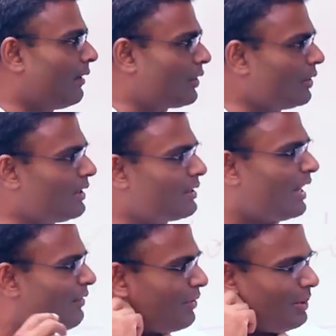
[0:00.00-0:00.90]
Actually, this
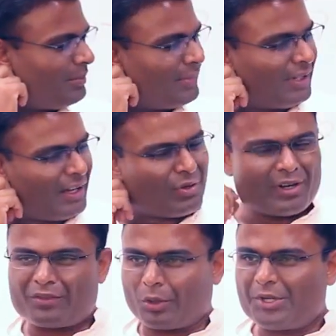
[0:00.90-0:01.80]
came from, have you
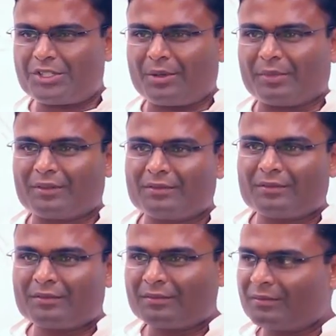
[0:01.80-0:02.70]
heard of Robin Sharma?
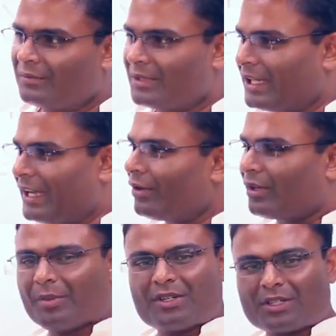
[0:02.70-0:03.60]
There's a guy
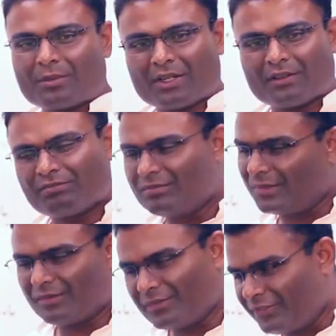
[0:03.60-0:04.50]
called Robin Sharma.
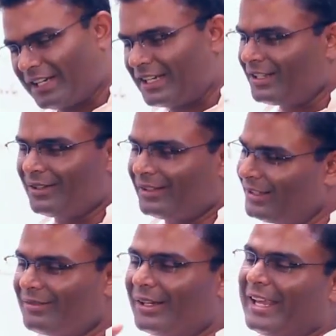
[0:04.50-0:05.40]
Fantastic.
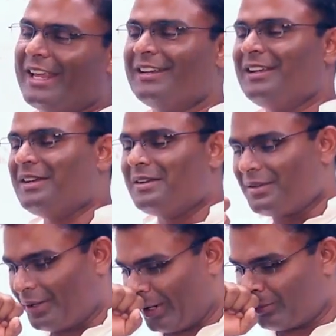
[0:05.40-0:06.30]
Again,
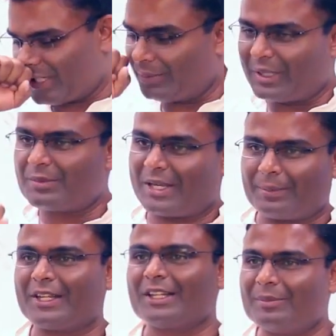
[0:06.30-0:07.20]
you know, I'm sometimes
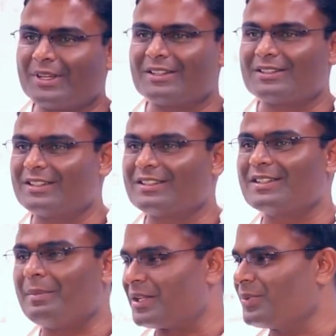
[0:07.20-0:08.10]
skeptical because this is
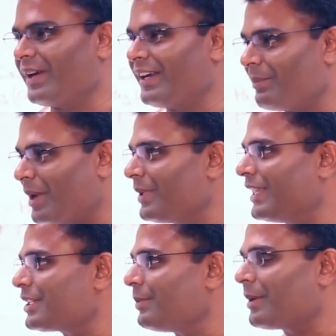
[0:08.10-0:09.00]
the best way, and maybe
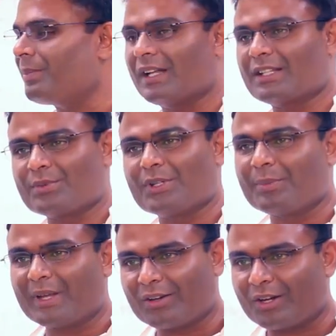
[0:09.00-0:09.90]
that's my path as well
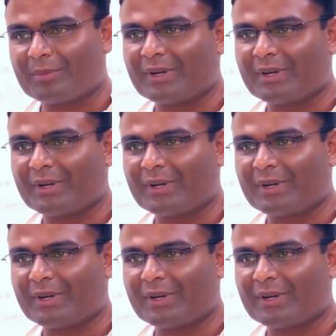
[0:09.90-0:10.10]
to make a lot of